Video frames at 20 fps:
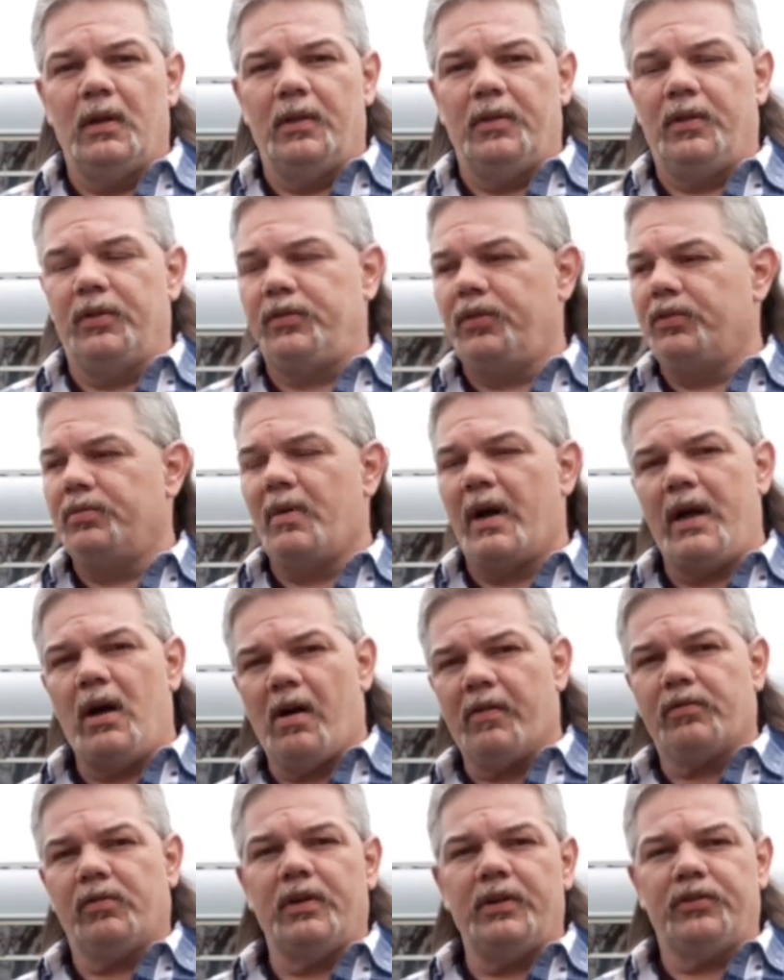This is my
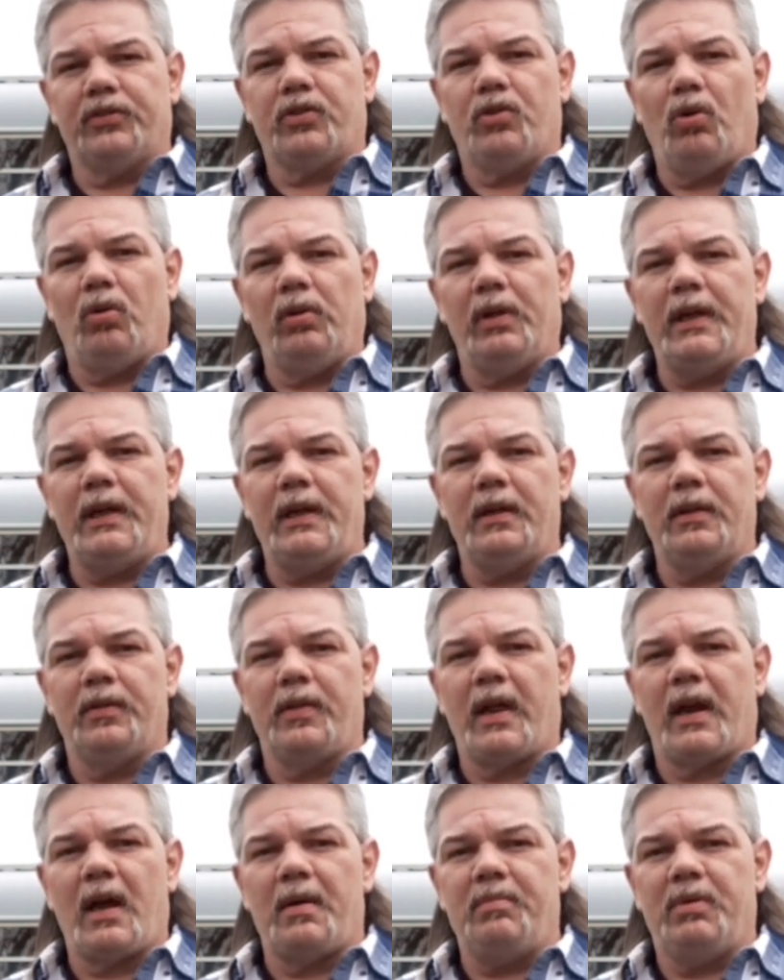off-grid Skoolie
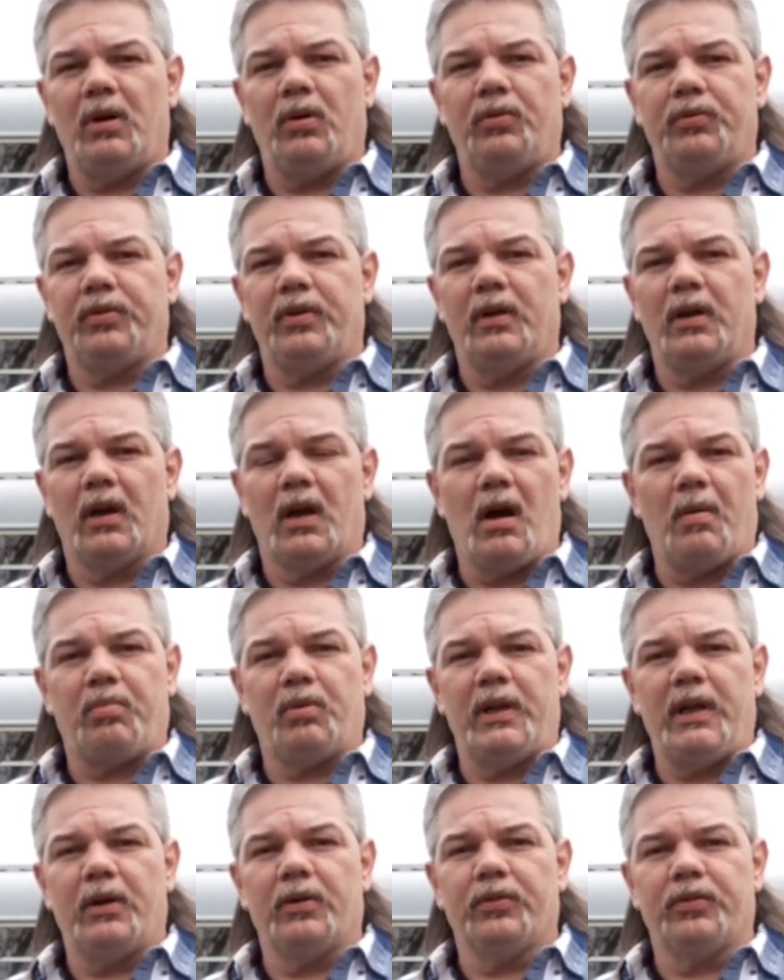that I built a couple
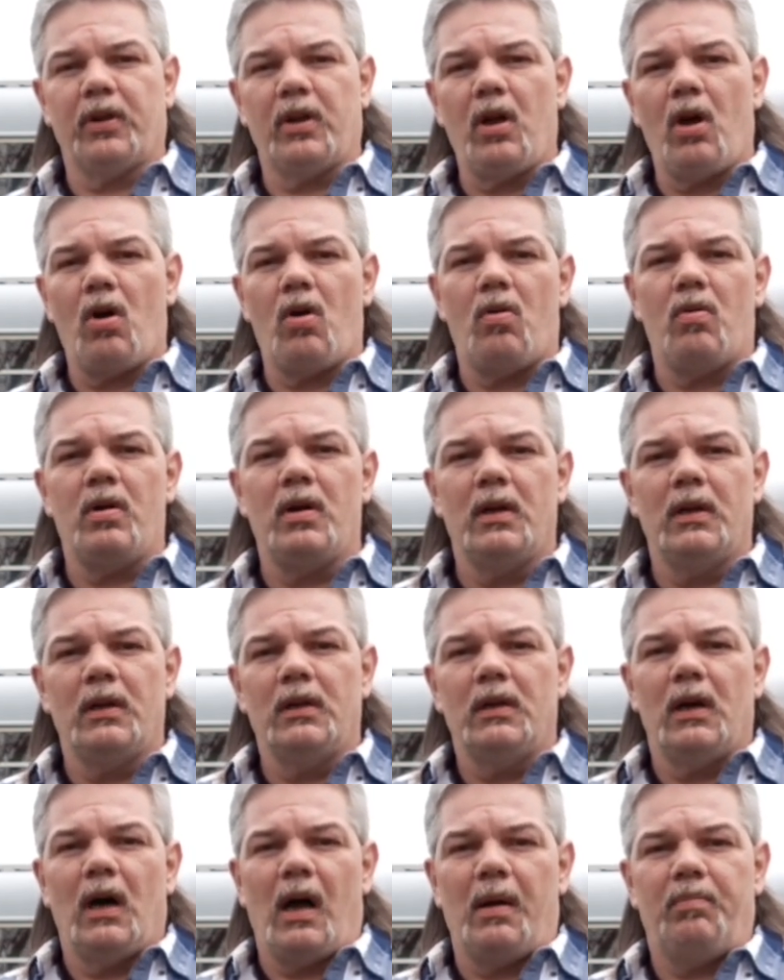years ago.
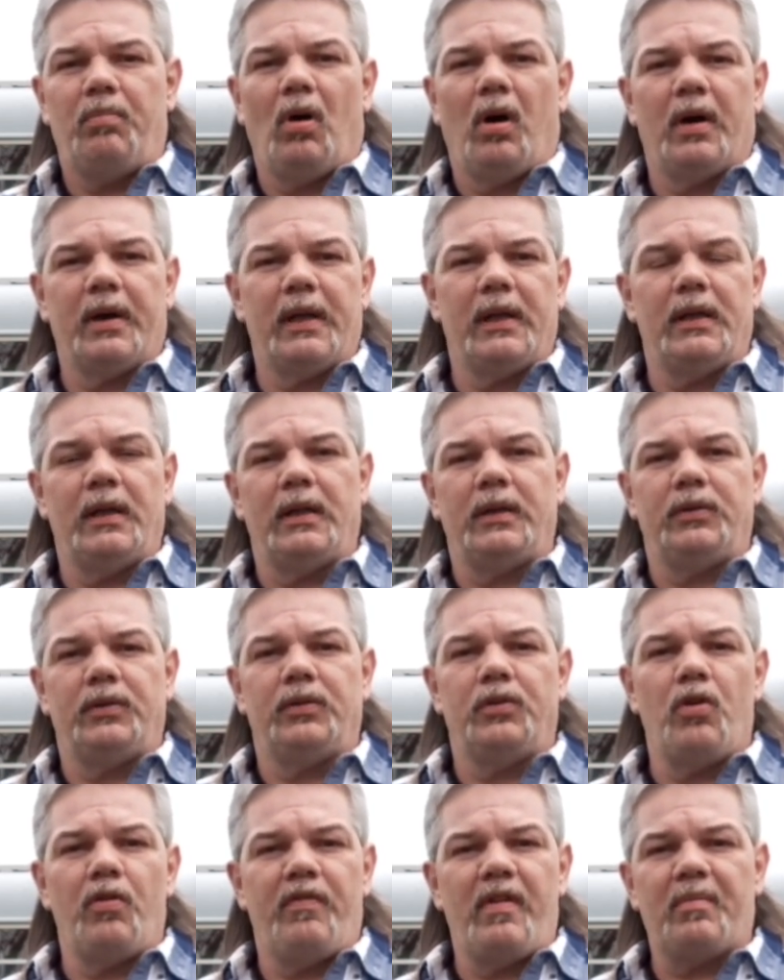I bought it in
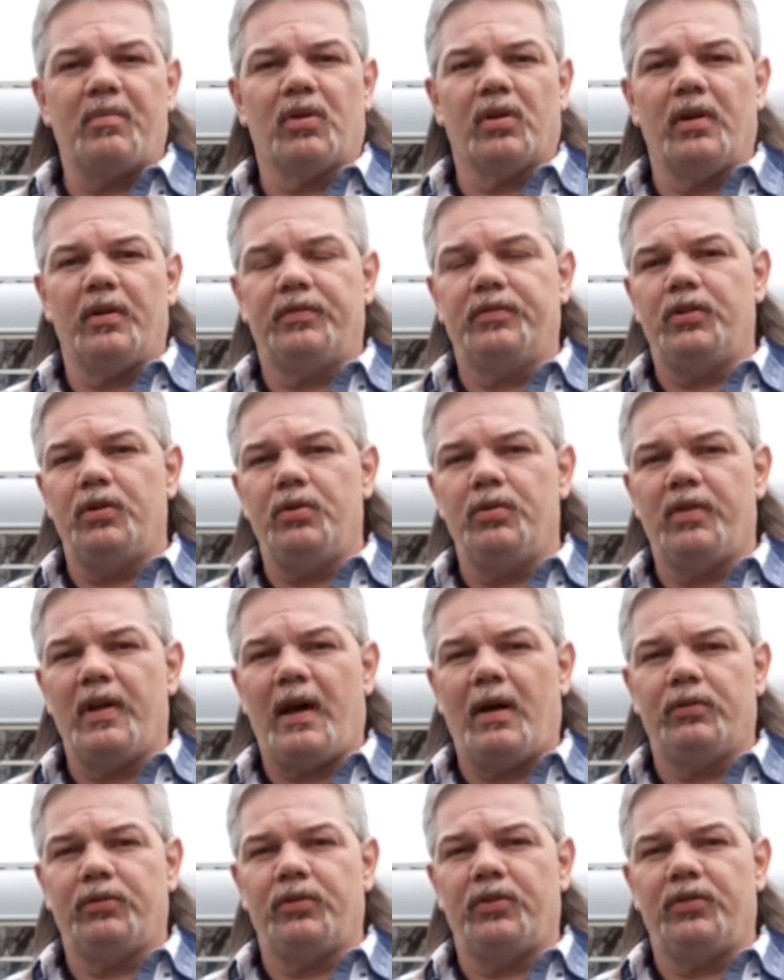November of
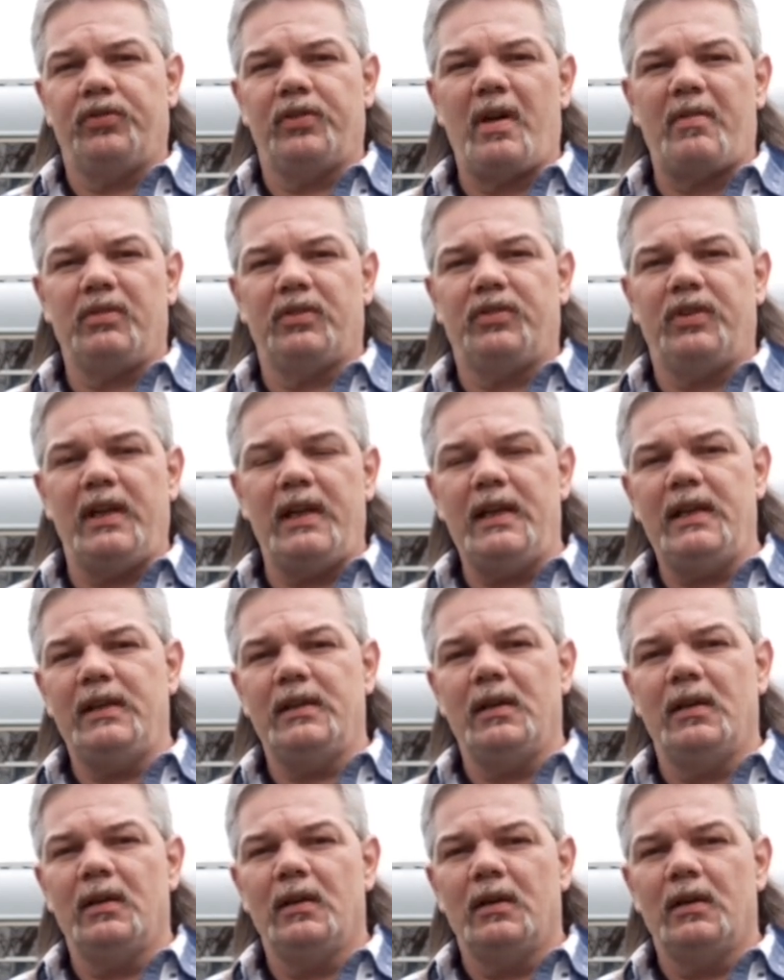2017.